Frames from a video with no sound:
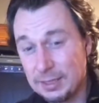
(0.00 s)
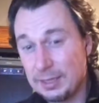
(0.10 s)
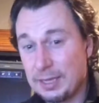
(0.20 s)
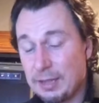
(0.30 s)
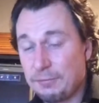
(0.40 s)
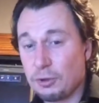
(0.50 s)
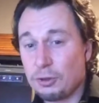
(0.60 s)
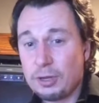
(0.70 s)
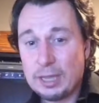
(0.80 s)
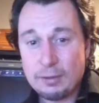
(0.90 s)
if you're
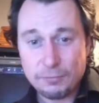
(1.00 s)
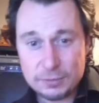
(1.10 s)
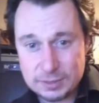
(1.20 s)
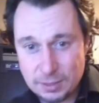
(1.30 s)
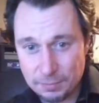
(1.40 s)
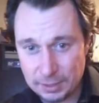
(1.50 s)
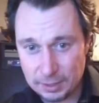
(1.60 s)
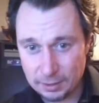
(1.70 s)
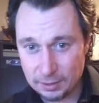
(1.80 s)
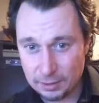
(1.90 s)
looking for something
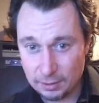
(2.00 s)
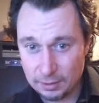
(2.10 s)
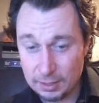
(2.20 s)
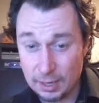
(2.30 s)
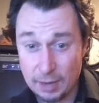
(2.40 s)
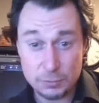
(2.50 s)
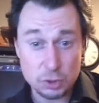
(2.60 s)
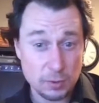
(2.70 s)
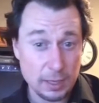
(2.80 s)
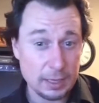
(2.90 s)
that I'm
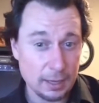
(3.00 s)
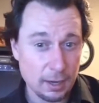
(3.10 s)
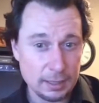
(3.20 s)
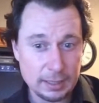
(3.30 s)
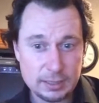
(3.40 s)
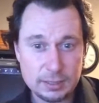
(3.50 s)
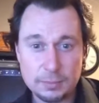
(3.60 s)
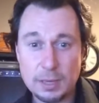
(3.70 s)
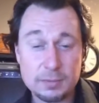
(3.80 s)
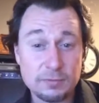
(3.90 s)
training on, it's
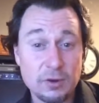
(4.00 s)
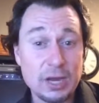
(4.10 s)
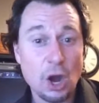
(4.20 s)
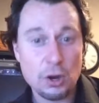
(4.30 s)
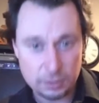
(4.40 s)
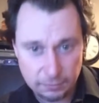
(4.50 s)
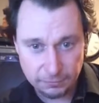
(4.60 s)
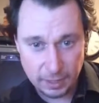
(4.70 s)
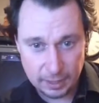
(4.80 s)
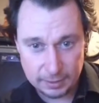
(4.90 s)
sometimes very hard to
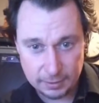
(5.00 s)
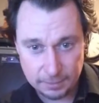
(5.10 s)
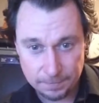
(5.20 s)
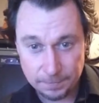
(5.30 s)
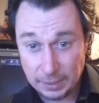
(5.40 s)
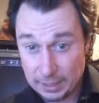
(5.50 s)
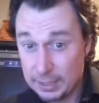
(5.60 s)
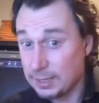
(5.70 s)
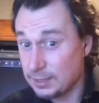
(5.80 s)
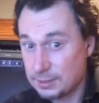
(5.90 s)
find. It
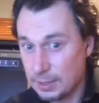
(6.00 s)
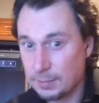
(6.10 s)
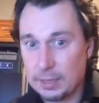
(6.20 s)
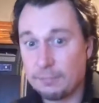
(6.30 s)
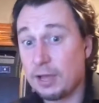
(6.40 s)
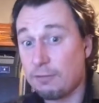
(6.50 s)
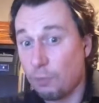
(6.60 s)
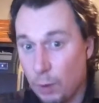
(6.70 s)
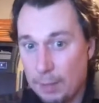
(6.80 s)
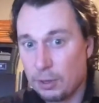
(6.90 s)
is. I mean, if you have a
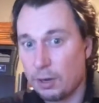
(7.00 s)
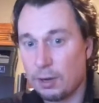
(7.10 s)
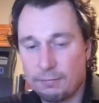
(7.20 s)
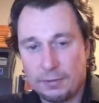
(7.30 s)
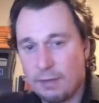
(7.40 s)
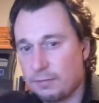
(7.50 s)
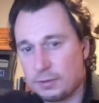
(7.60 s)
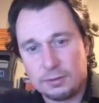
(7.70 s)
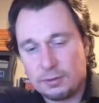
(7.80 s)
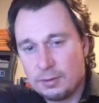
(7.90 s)
webinar, if you have
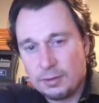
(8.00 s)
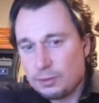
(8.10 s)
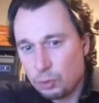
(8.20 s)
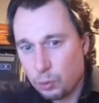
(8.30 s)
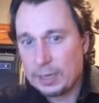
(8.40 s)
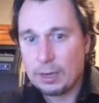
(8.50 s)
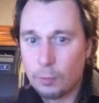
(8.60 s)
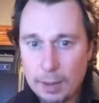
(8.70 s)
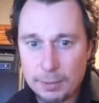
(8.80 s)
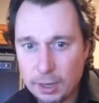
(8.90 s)
20
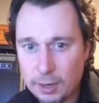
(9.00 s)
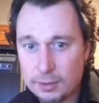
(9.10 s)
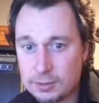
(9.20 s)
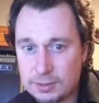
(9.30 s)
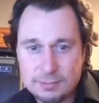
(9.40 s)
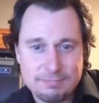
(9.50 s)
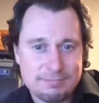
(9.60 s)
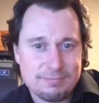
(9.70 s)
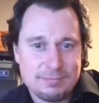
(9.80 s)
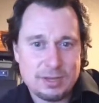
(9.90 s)
webinars,
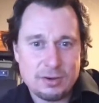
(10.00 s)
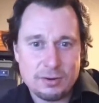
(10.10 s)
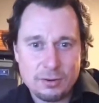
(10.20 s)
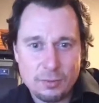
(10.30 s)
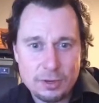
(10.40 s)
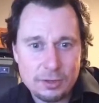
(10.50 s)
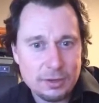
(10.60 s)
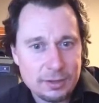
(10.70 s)
you don't know where to look.